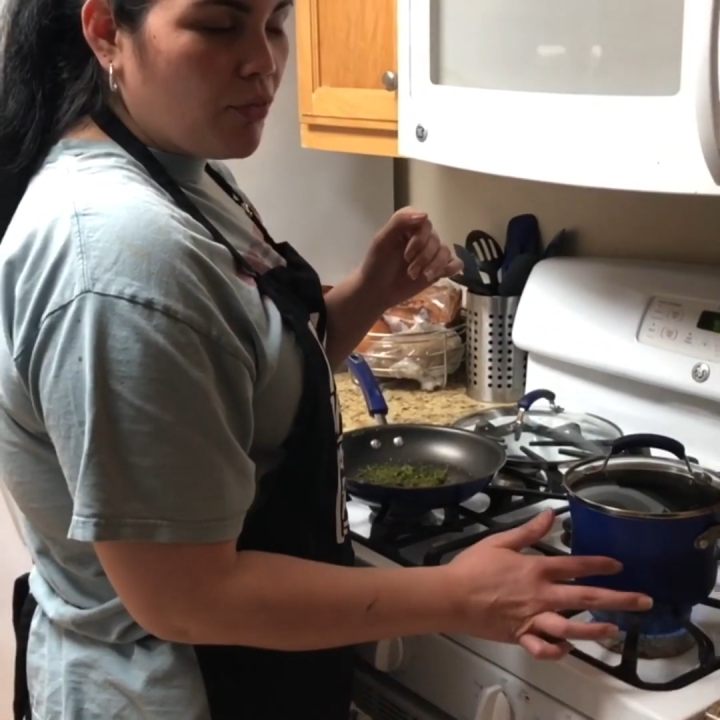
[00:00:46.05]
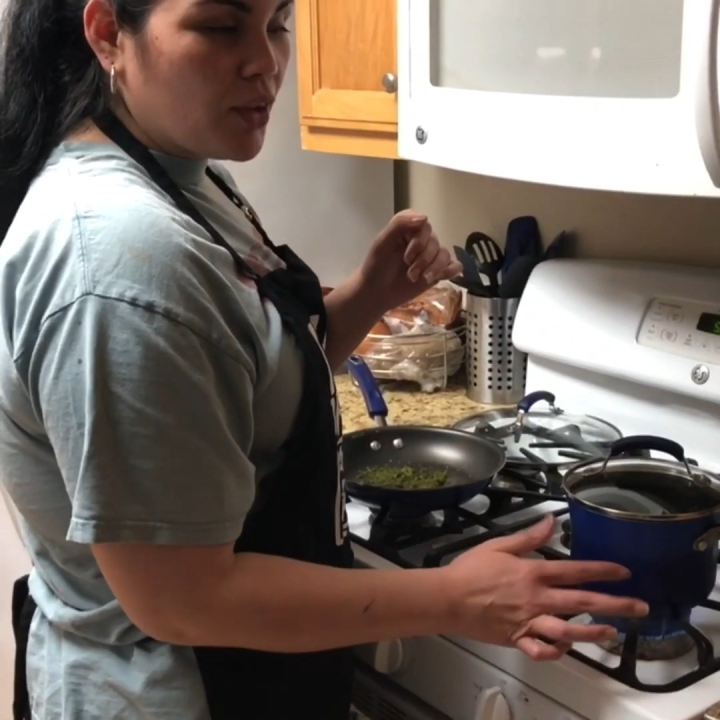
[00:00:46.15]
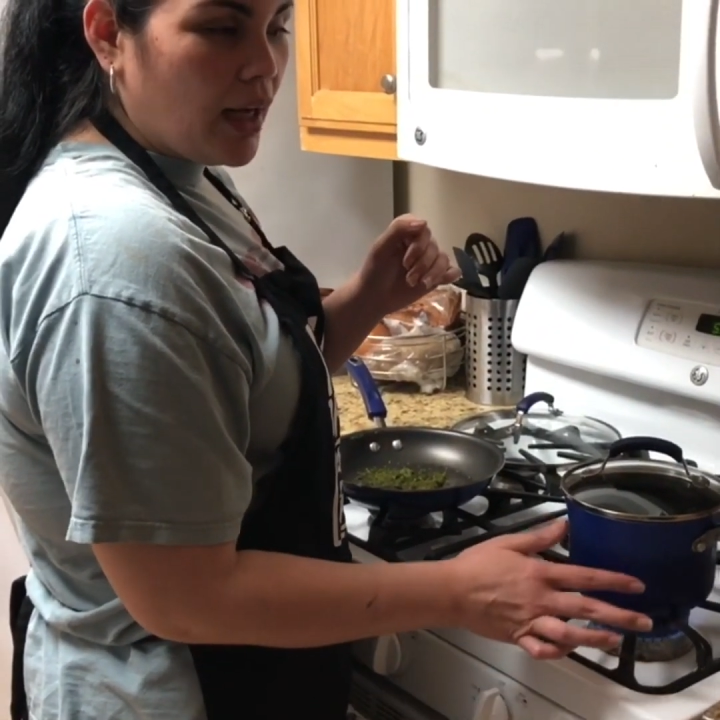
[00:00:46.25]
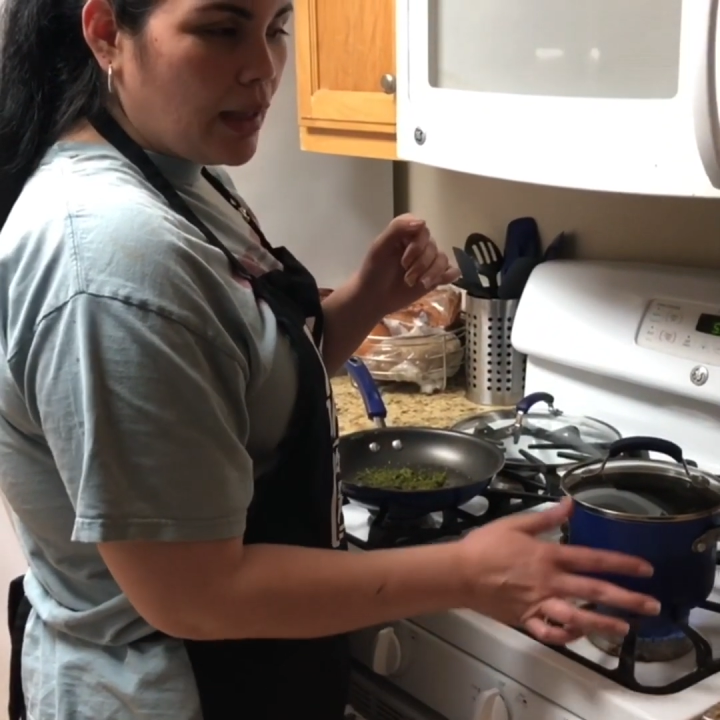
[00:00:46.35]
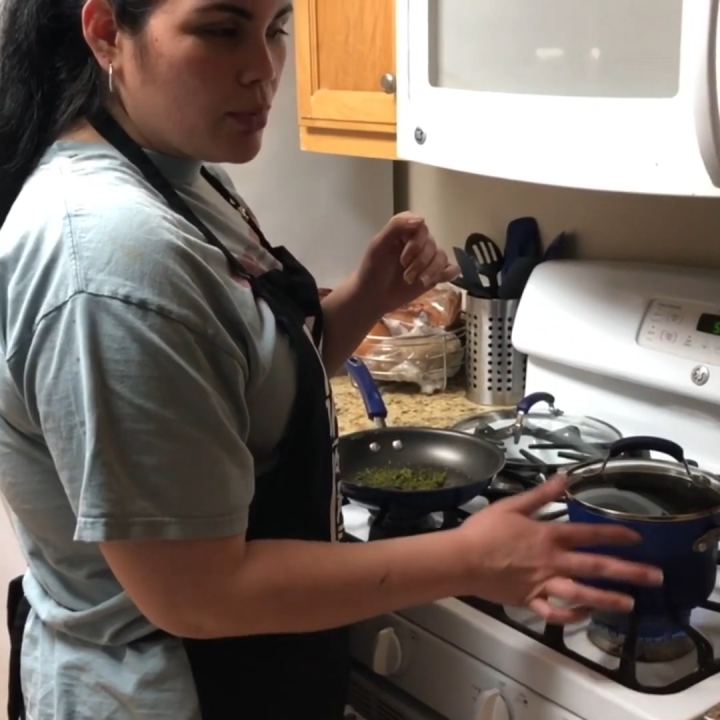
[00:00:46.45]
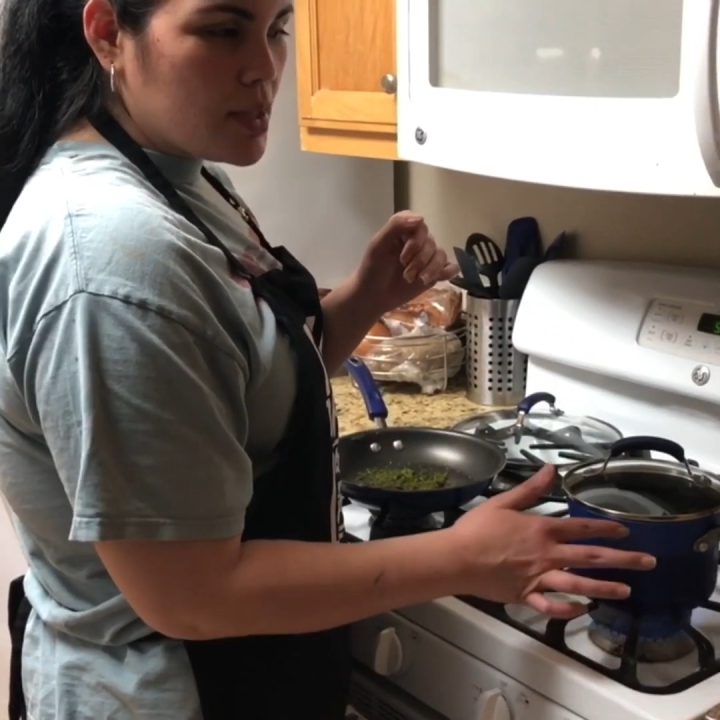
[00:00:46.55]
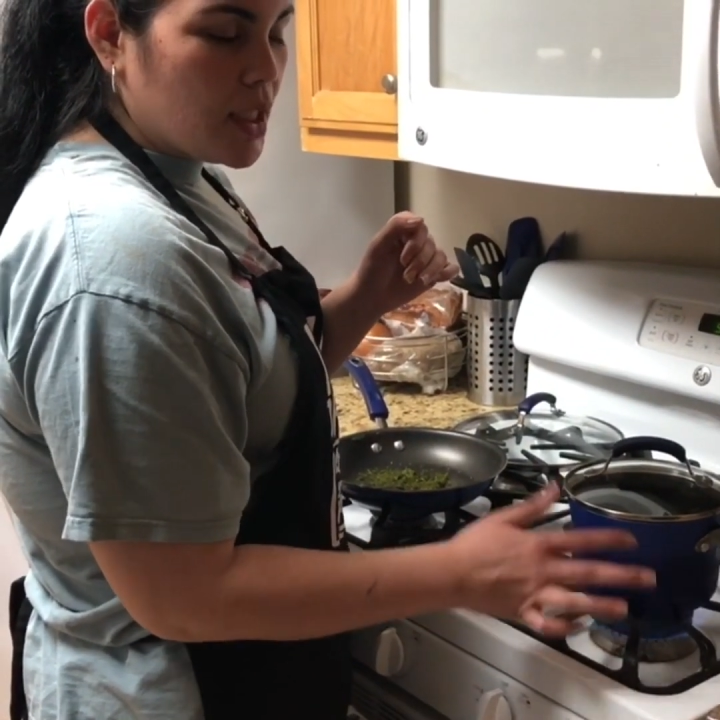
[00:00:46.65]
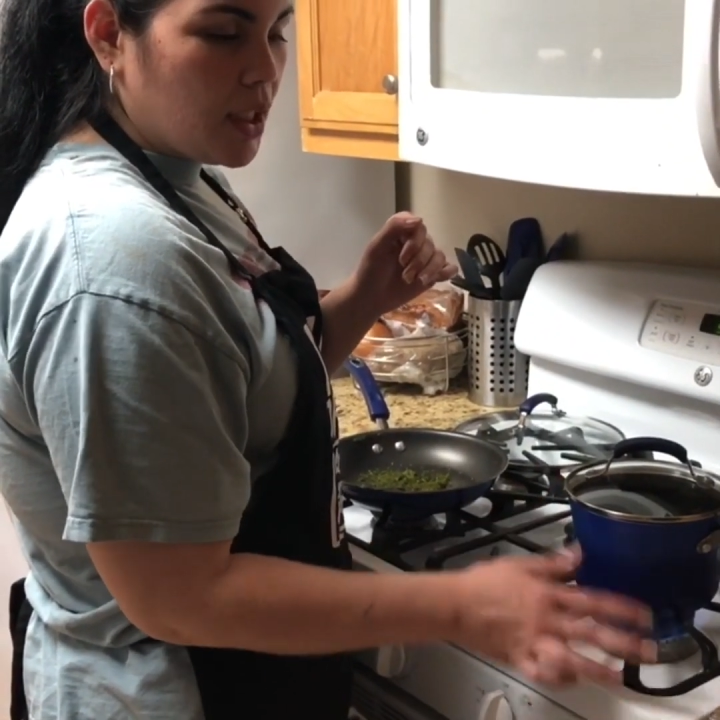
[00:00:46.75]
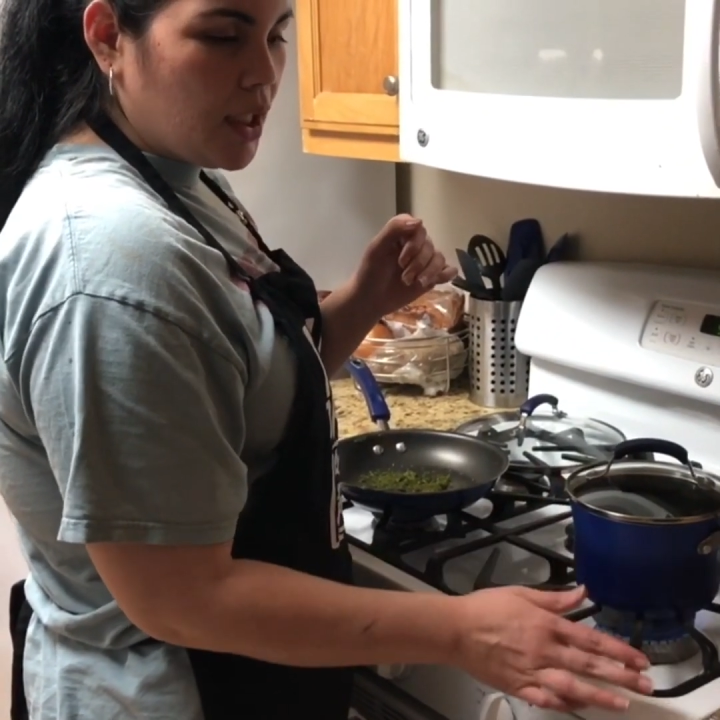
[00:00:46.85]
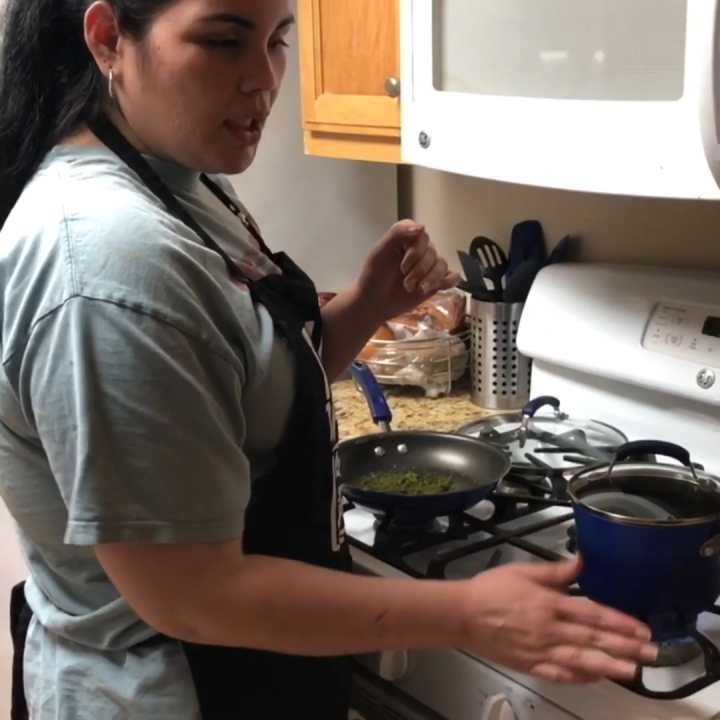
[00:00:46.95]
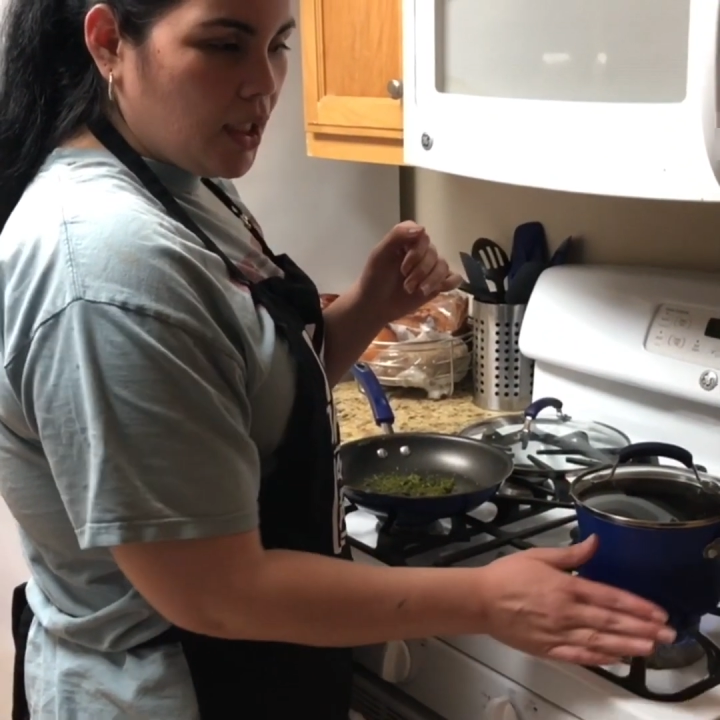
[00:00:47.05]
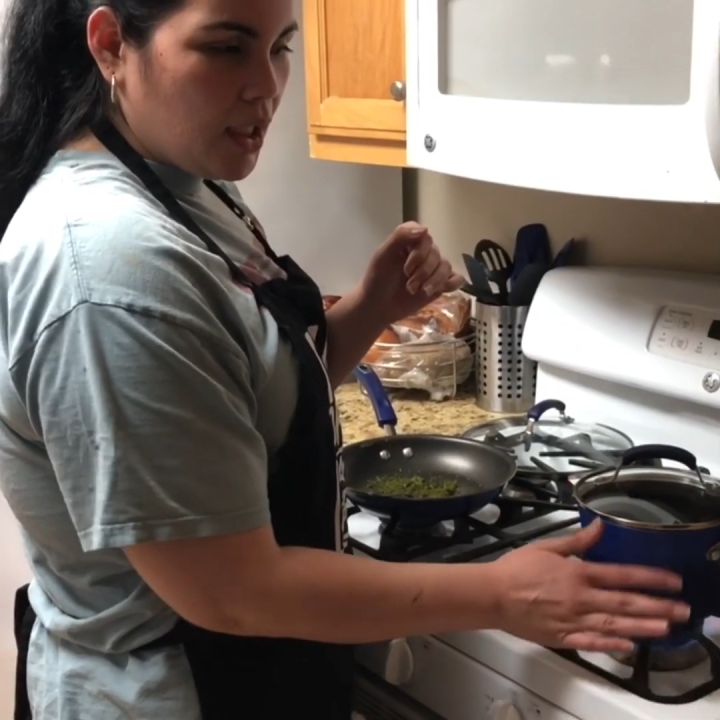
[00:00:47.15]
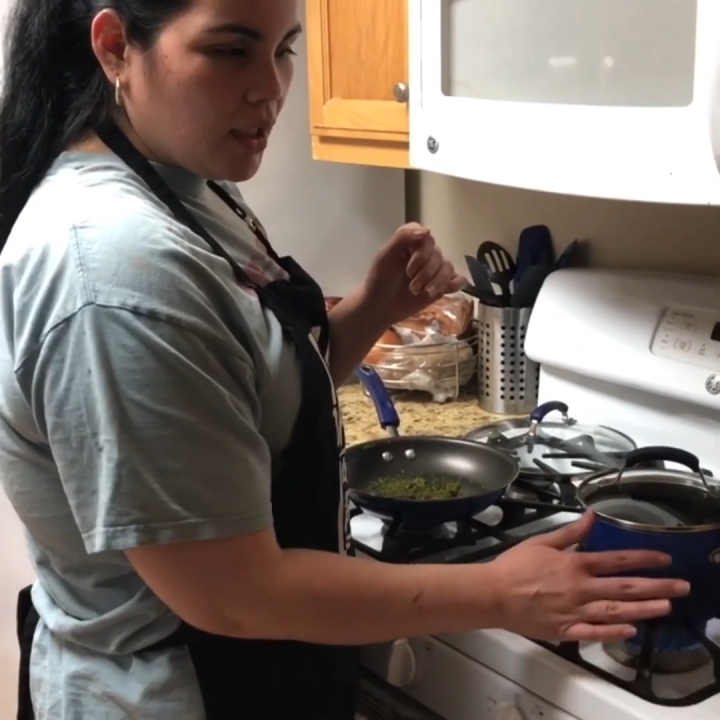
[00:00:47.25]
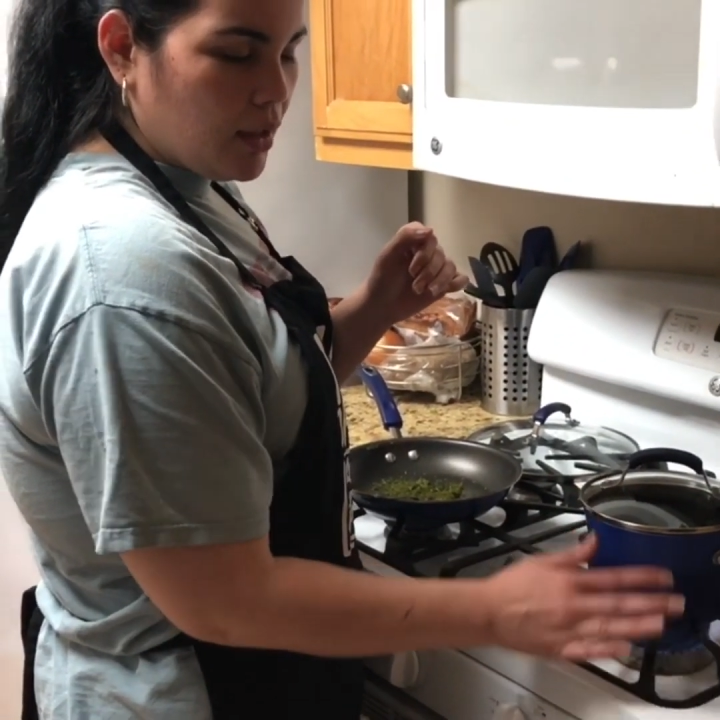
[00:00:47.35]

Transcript: forgot I was cleaning.